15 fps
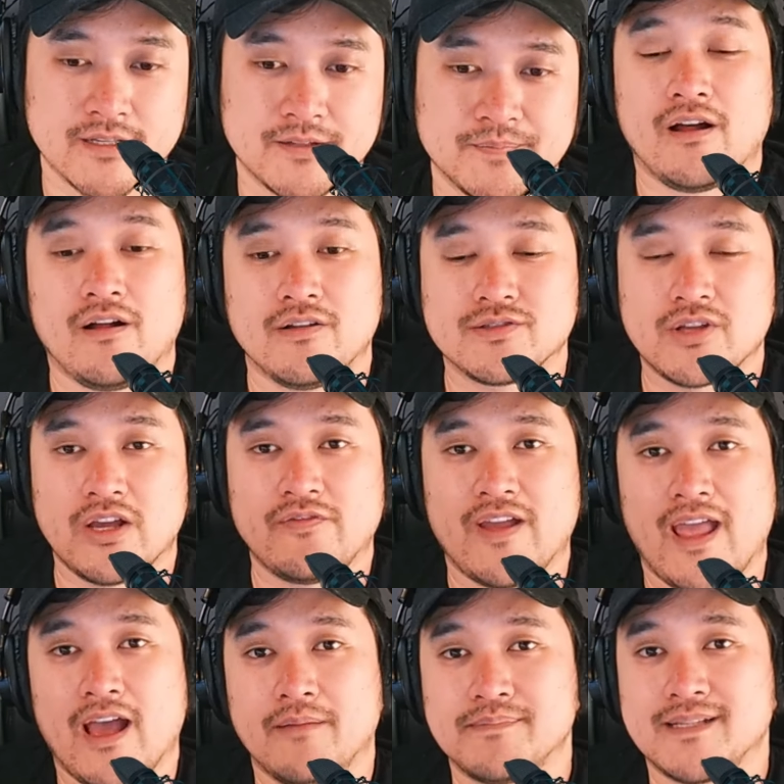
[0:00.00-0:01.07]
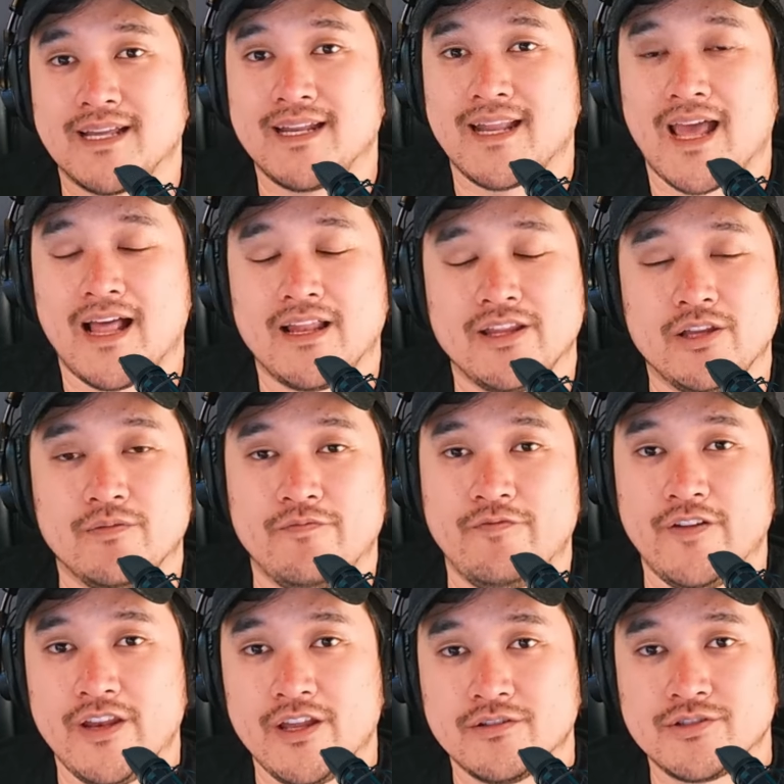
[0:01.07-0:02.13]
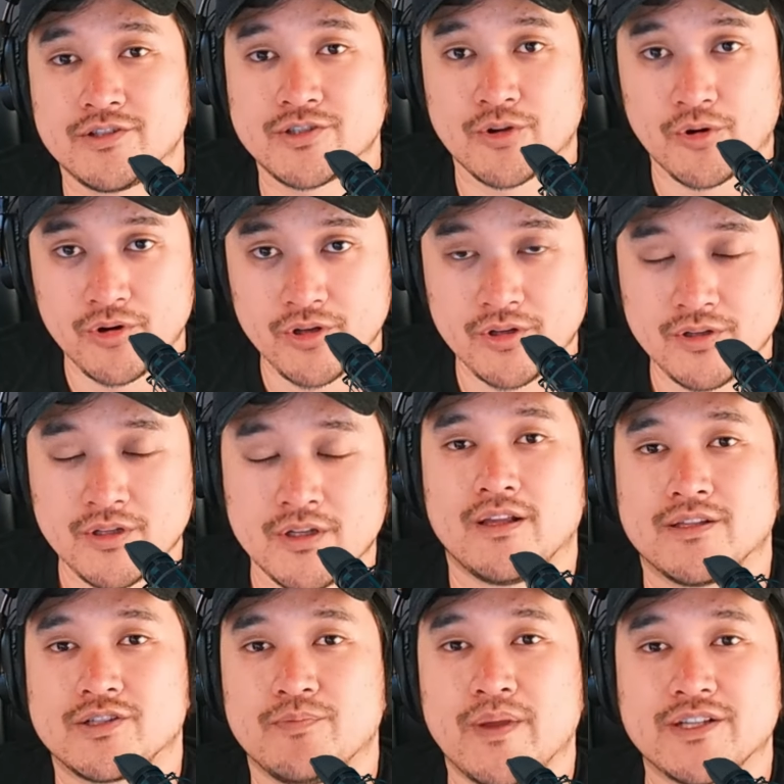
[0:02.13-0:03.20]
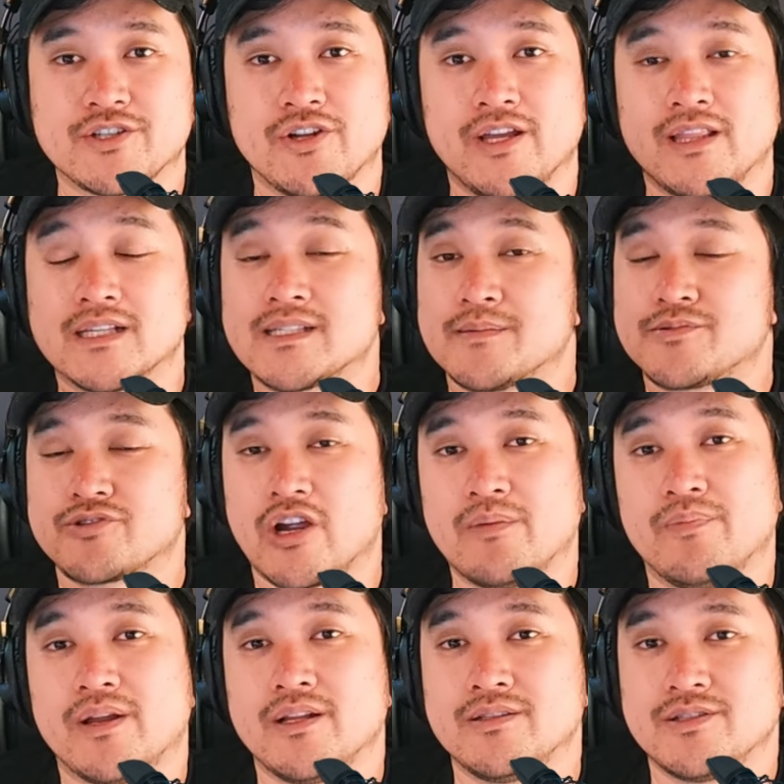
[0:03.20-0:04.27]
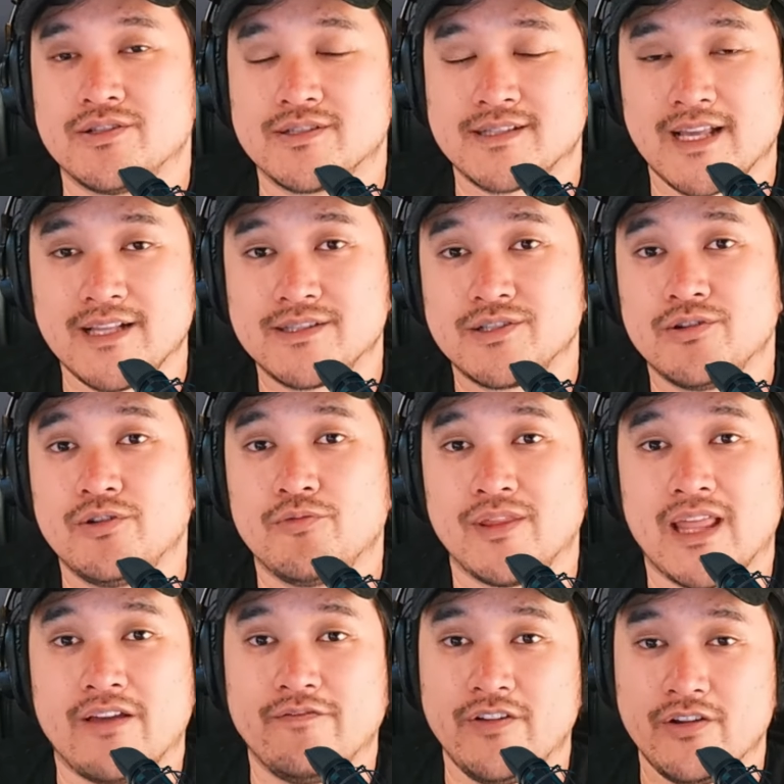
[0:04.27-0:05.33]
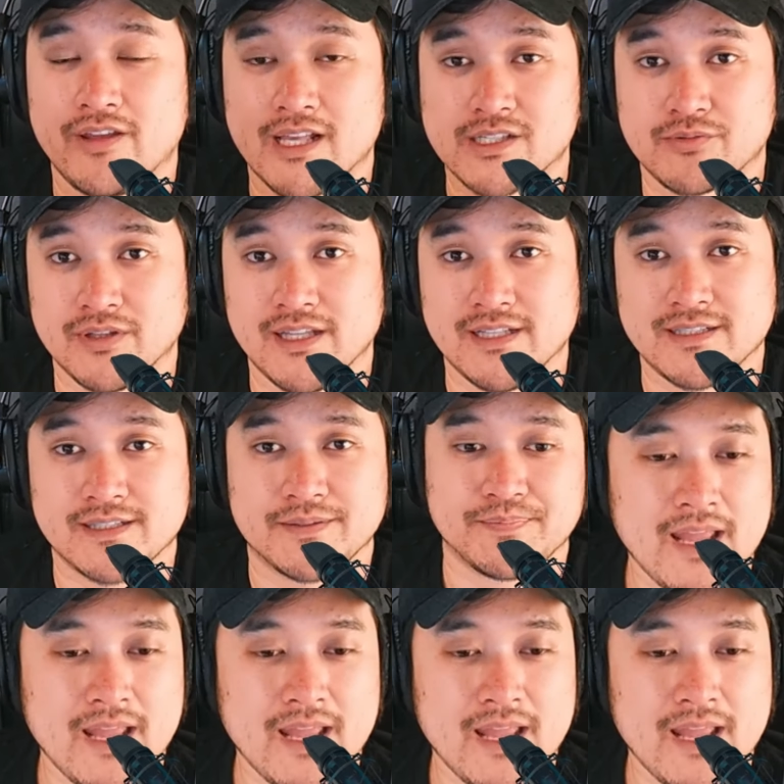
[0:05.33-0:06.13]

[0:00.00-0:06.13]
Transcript: I'll also have an updated alley-oop video tutorial, so make sure you hit the subscribe button to stay tuned when that video gets released.